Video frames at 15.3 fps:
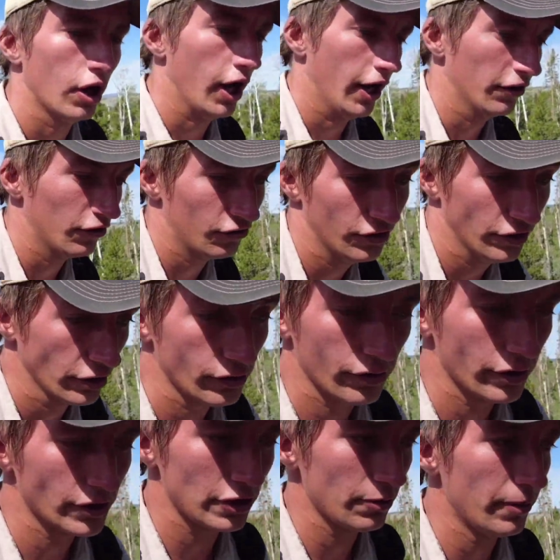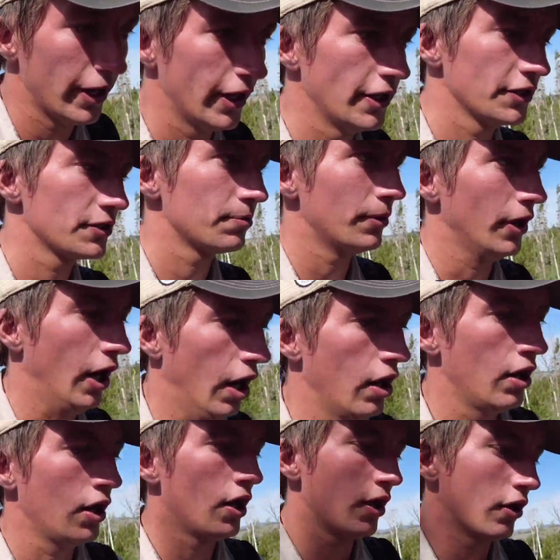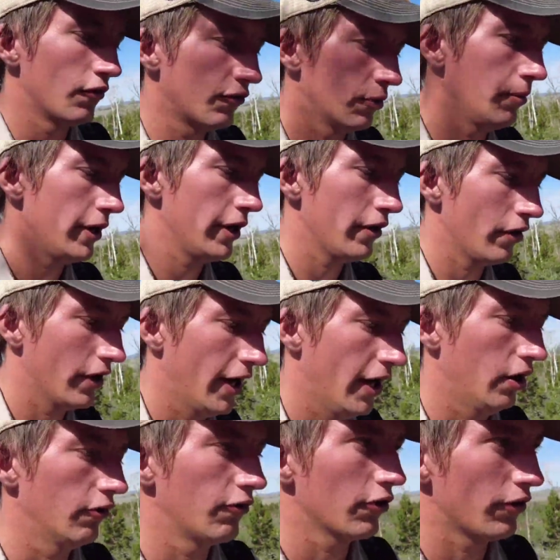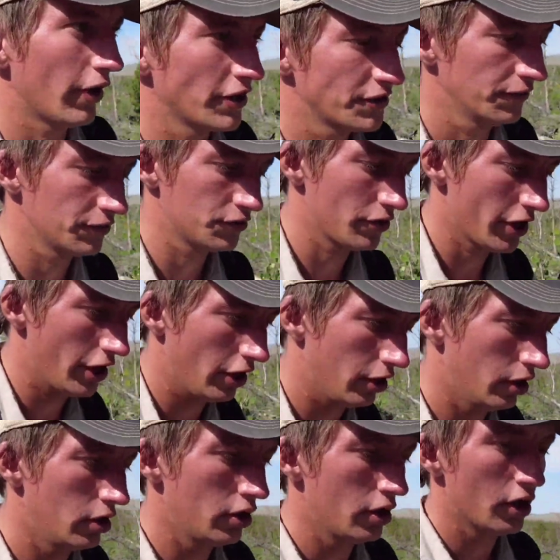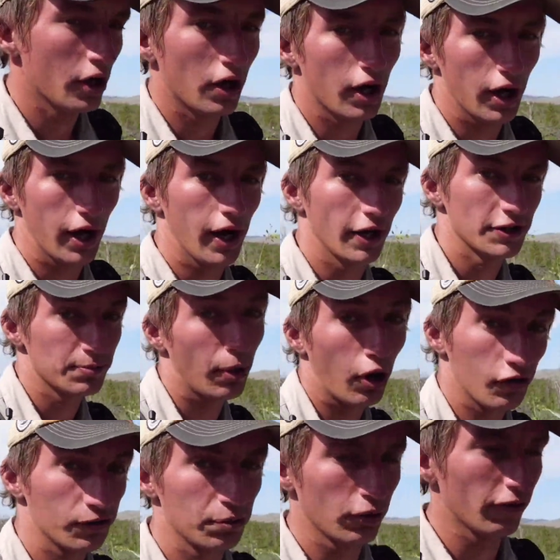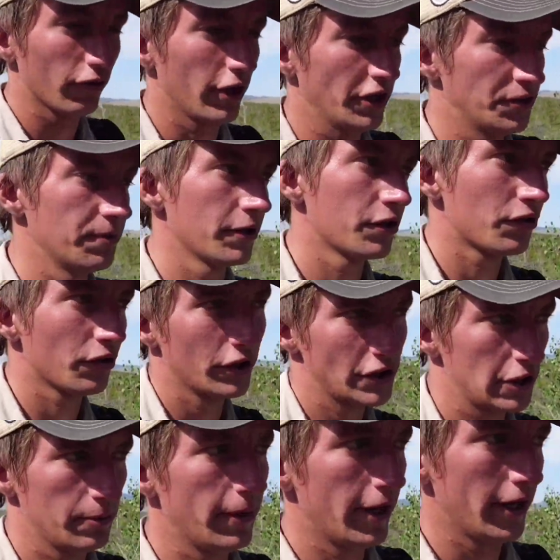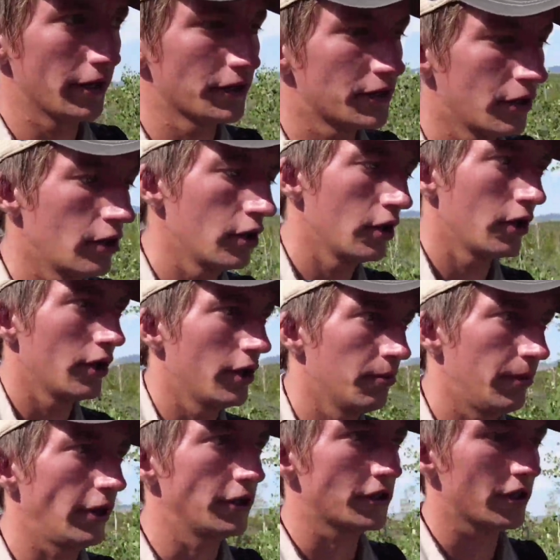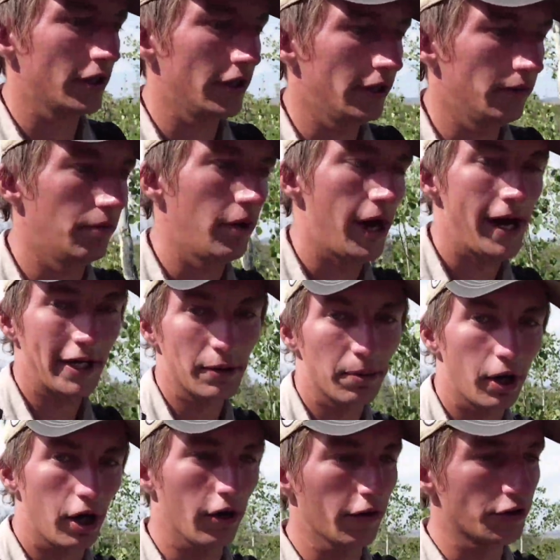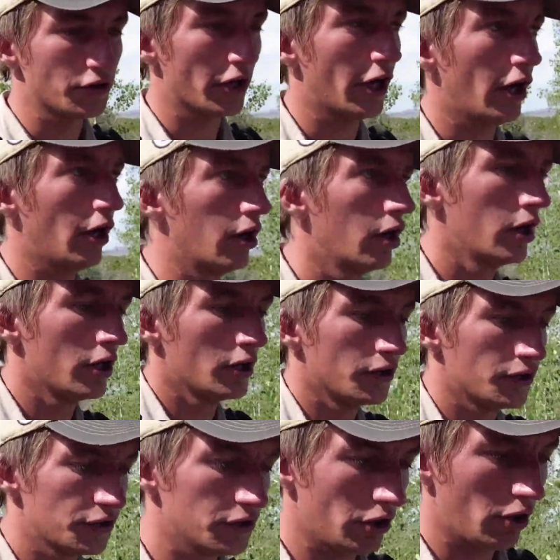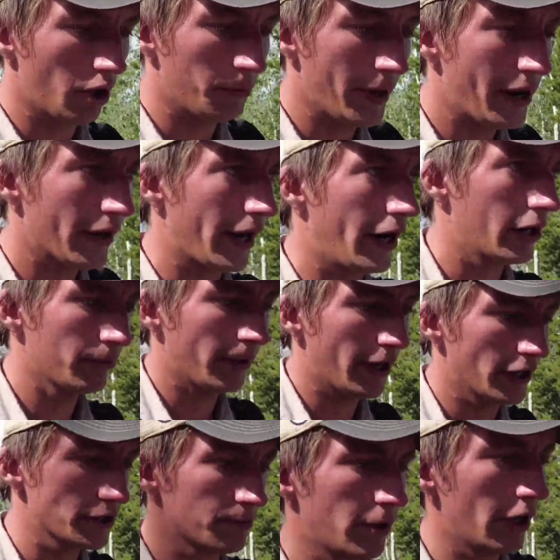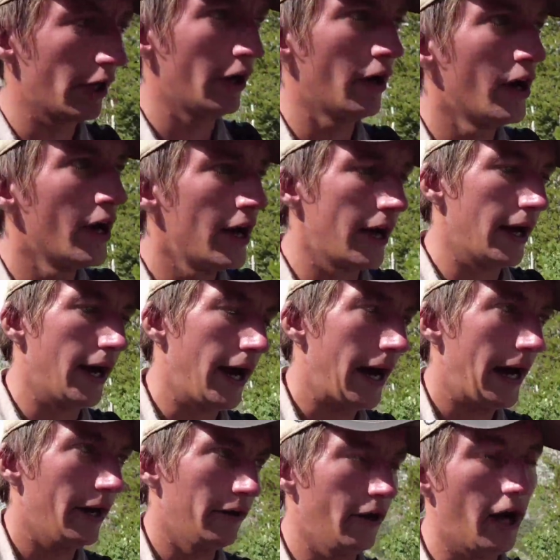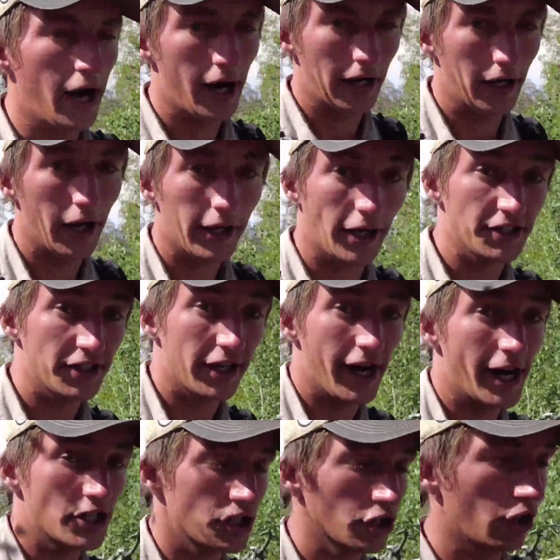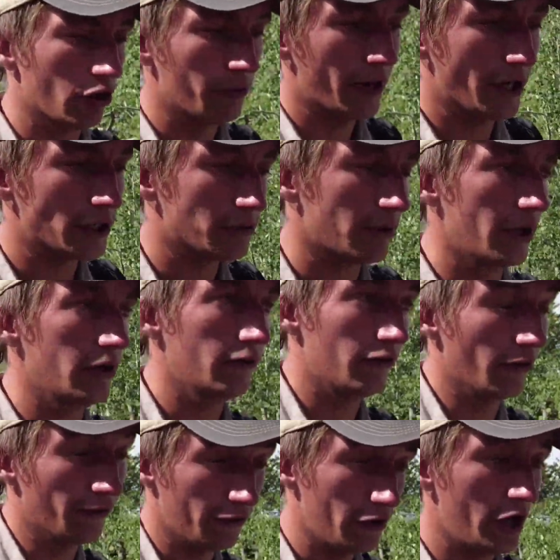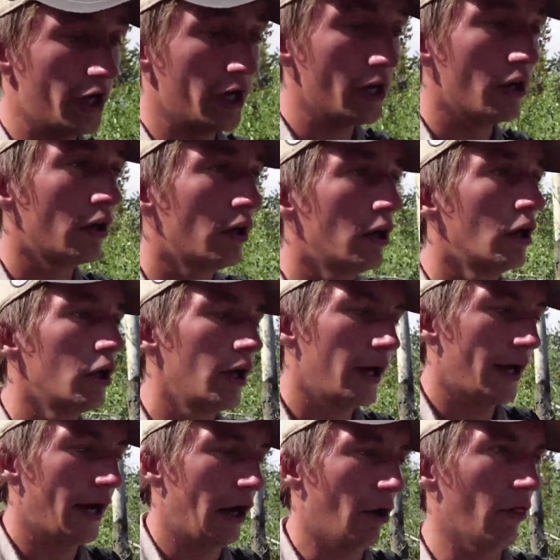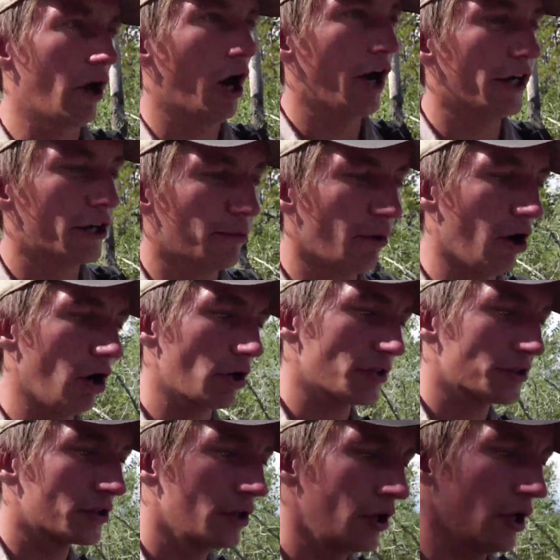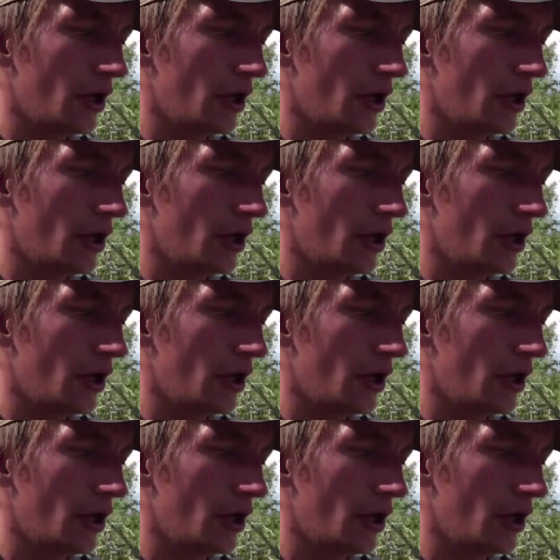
to see grizzly bears, but from here on out for the rest of the trail it's possible for there to be grizzly bears in basically any part of the trail. So I'm now carrying bear spray, and like I said, I actually got the bear spray for free out of the hiker box.